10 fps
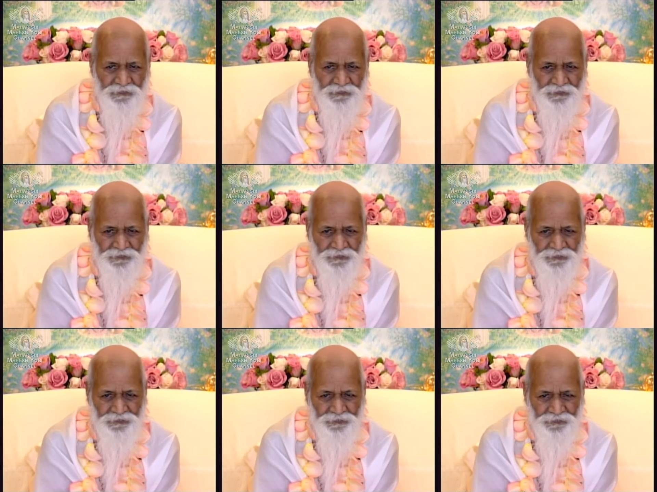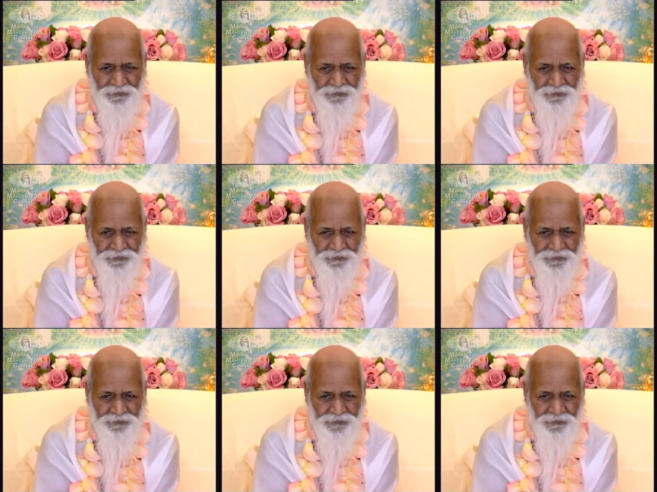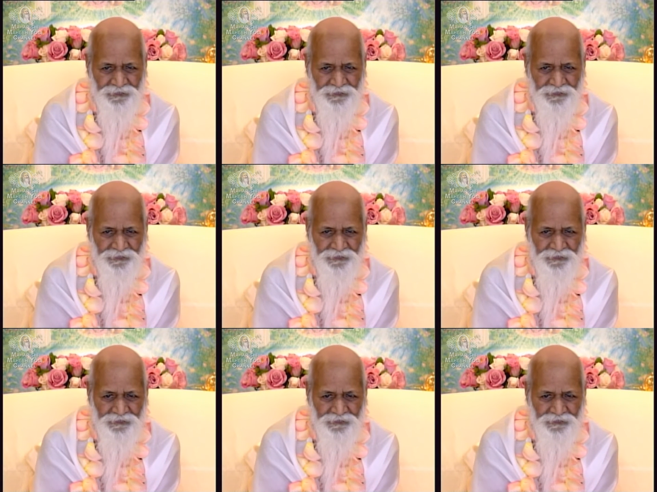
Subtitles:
Nobody speaks.